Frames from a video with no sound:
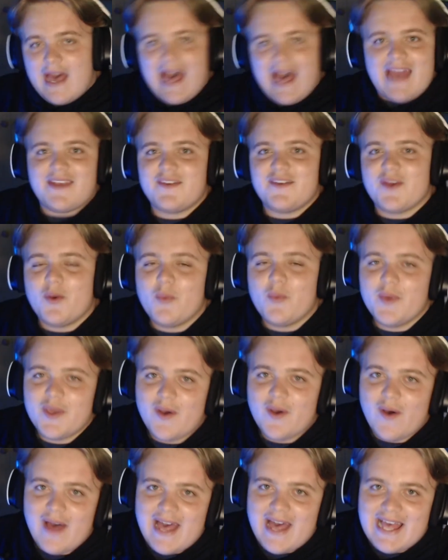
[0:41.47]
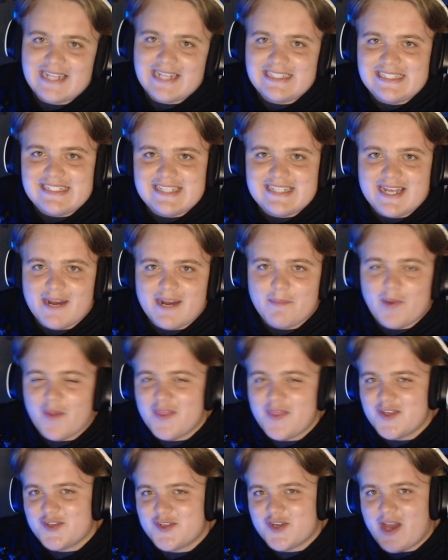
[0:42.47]
And we are at the setup
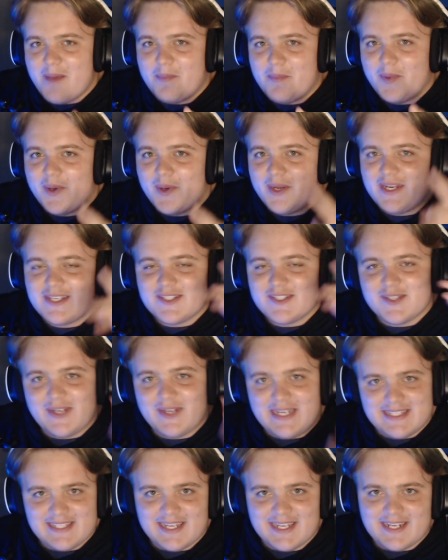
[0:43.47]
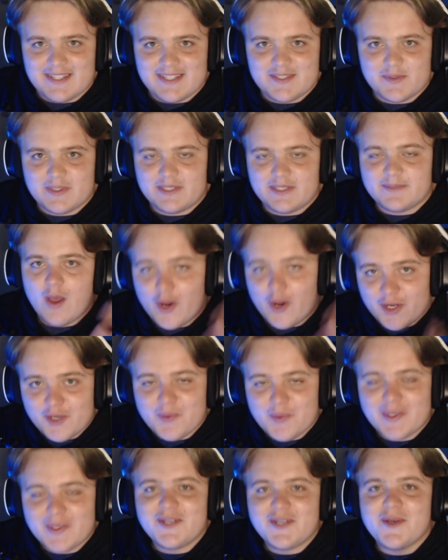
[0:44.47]
on the tripod, so let's get into it. On a
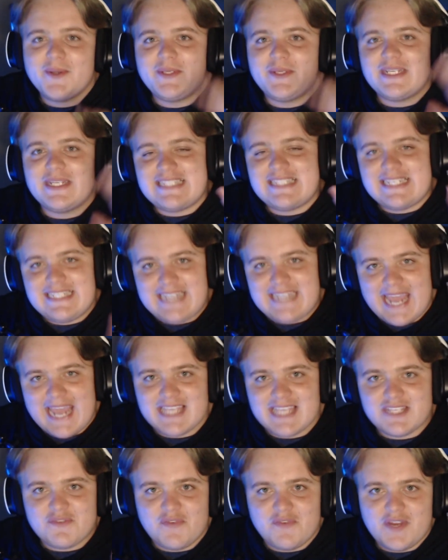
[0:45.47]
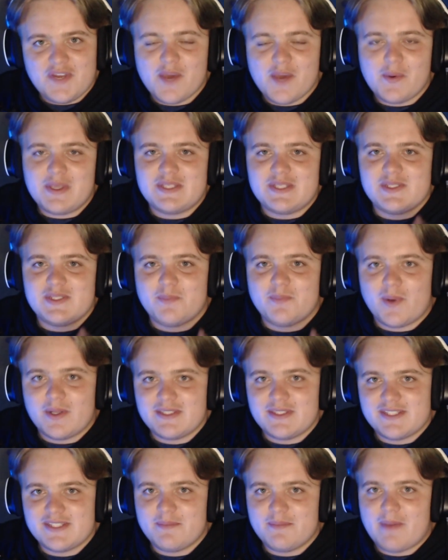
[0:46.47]
quick note, today's video is
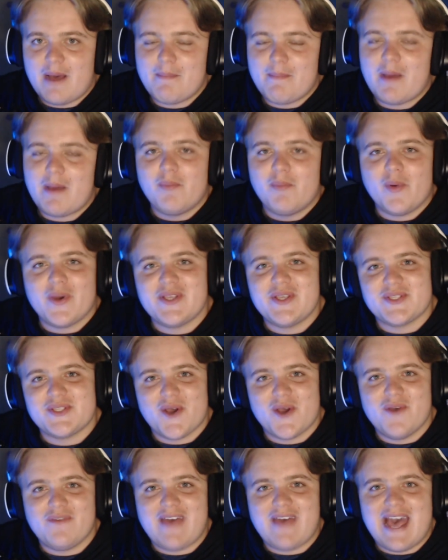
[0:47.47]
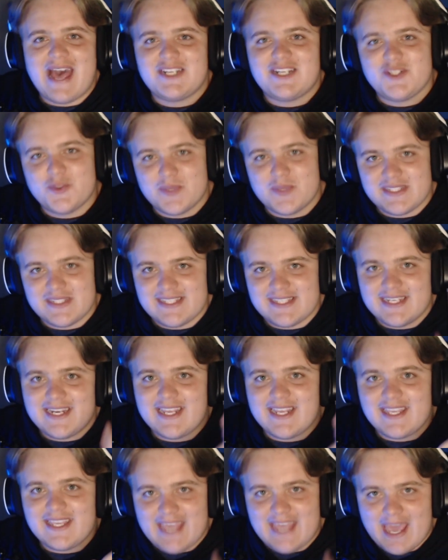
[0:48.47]
sponsored by my boys over at
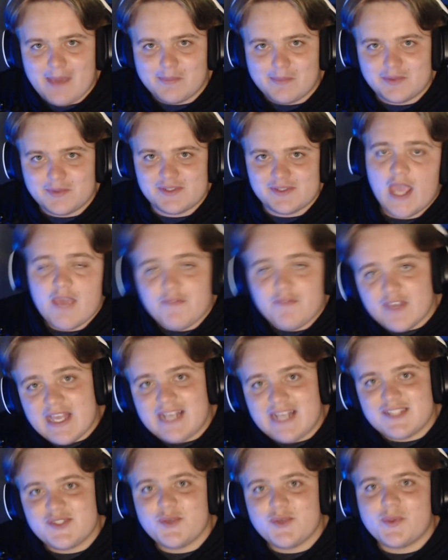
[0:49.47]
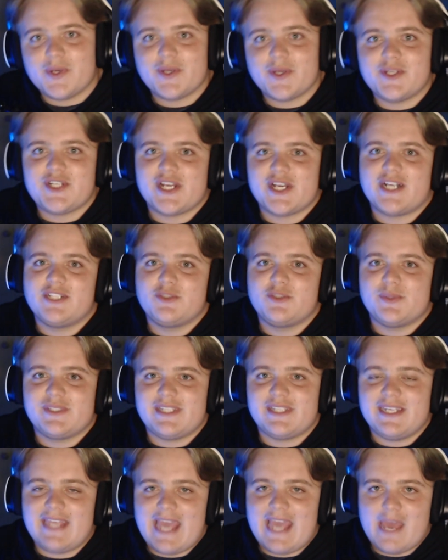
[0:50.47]
Twisted Cables. If you guys do want to go check out
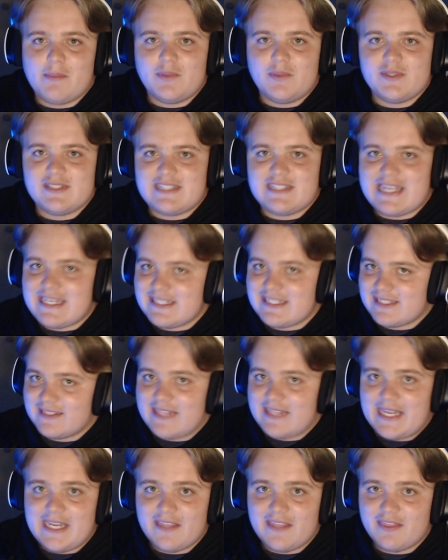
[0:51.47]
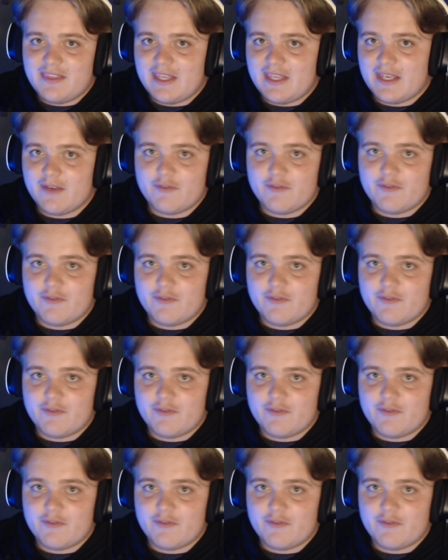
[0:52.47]
Twisted Cables, they sell anything